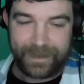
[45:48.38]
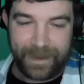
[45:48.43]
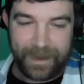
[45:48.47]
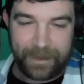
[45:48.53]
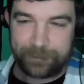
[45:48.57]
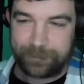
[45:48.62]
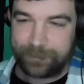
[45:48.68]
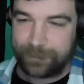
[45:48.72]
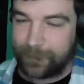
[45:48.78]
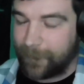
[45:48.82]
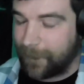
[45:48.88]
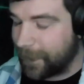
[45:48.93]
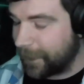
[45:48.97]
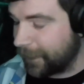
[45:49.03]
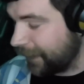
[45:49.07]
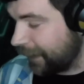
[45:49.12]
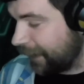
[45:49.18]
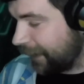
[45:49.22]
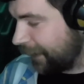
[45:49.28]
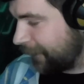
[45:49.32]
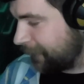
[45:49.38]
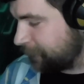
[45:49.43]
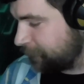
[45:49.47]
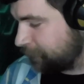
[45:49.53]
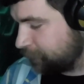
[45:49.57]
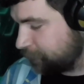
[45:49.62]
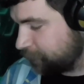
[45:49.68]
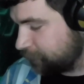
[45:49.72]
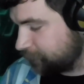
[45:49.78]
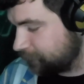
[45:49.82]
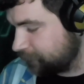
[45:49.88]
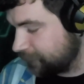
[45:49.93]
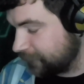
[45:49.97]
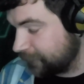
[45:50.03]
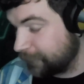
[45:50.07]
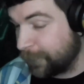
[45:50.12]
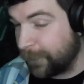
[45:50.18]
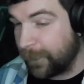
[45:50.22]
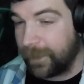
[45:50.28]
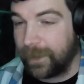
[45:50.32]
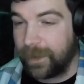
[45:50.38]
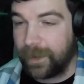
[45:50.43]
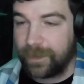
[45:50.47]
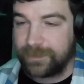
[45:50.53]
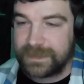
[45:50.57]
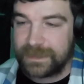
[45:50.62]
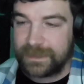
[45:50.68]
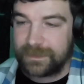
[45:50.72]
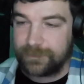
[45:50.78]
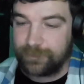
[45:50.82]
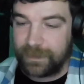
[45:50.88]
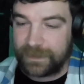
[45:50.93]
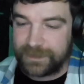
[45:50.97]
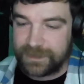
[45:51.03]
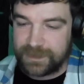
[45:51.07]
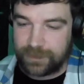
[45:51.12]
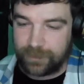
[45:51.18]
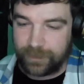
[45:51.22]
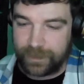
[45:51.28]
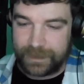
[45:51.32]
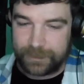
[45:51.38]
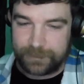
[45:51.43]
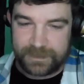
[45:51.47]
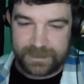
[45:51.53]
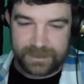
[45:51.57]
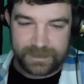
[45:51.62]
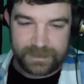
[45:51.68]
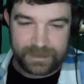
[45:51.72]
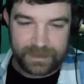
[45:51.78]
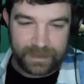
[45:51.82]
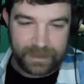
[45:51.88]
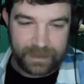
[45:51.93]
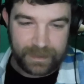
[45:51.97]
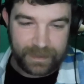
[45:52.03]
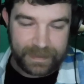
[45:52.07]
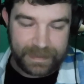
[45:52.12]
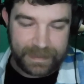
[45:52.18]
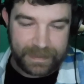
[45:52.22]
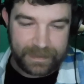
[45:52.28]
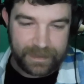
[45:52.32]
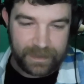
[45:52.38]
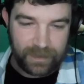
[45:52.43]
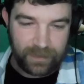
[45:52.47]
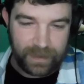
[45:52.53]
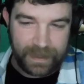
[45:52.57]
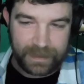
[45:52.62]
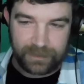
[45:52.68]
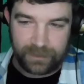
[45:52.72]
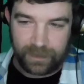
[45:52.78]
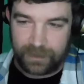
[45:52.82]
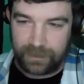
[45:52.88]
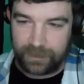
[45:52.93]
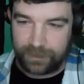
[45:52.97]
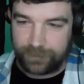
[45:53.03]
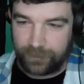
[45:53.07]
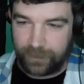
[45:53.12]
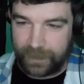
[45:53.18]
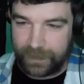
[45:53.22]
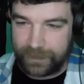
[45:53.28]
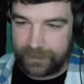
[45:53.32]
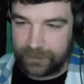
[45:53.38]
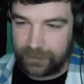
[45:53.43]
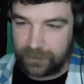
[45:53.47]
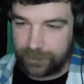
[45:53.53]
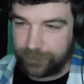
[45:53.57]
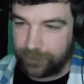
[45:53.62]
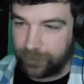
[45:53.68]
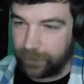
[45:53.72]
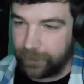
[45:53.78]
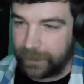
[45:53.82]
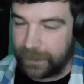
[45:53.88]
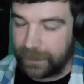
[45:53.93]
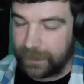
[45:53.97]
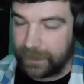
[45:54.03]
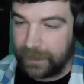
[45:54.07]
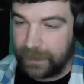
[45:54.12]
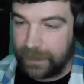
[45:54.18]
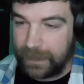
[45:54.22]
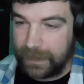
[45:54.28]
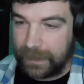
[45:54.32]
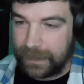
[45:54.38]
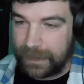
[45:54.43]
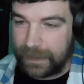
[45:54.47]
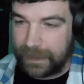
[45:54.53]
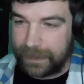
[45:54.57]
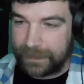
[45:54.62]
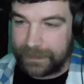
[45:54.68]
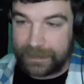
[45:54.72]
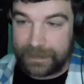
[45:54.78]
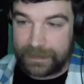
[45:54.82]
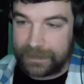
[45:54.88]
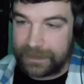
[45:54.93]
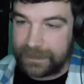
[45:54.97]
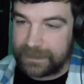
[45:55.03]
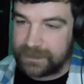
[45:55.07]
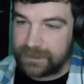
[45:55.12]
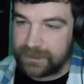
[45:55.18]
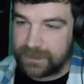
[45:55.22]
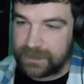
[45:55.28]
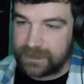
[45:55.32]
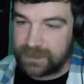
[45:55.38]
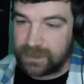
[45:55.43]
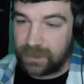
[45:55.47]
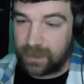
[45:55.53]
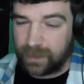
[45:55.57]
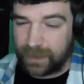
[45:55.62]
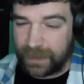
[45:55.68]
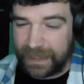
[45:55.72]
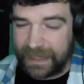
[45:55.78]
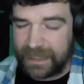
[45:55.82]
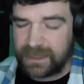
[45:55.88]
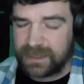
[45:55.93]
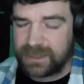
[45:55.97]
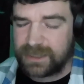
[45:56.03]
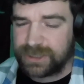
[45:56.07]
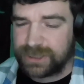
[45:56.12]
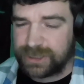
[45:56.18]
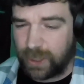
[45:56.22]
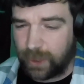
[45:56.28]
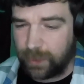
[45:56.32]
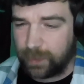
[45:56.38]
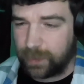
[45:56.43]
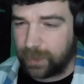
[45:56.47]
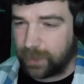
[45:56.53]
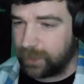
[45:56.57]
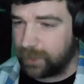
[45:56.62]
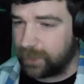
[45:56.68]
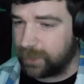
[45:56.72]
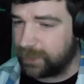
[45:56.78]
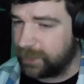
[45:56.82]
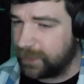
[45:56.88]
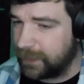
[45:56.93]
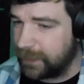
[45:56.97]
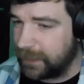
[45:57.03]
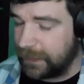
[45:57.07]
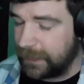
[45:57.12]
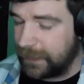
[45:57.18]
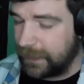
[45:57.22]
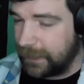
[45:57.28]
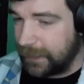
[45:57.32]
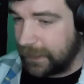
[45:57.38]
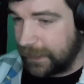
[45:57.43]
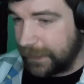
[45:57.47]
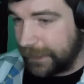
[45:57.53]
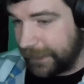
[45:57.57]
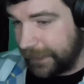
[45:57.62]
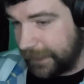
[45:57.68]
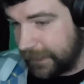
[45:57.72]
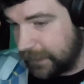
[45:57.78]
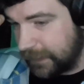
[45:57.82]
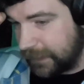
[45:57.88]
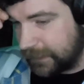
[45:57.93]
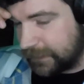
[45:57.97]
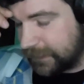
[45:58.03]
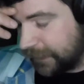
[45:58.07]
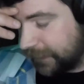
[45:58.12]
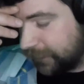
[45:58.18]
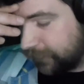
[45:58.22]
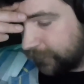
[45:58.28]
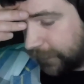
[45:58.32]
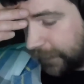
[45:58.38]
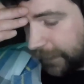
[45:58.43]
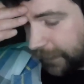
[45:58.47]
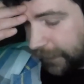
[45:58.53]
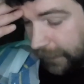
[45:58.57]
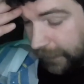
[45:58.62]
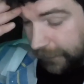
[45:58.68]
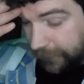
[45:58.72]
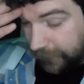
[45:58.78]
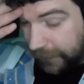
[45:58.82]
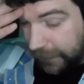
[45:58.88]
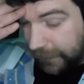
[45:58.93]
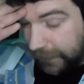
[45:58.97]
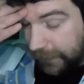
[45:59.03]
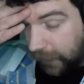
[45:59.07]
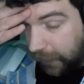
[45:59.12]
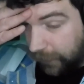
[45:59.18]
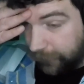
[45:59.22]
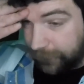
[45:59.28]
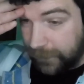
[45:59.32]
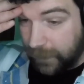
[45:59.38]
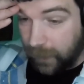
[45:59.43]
Yeah. But obviously read the scripts, and then I had to look through it and listen to the song. It's so good. The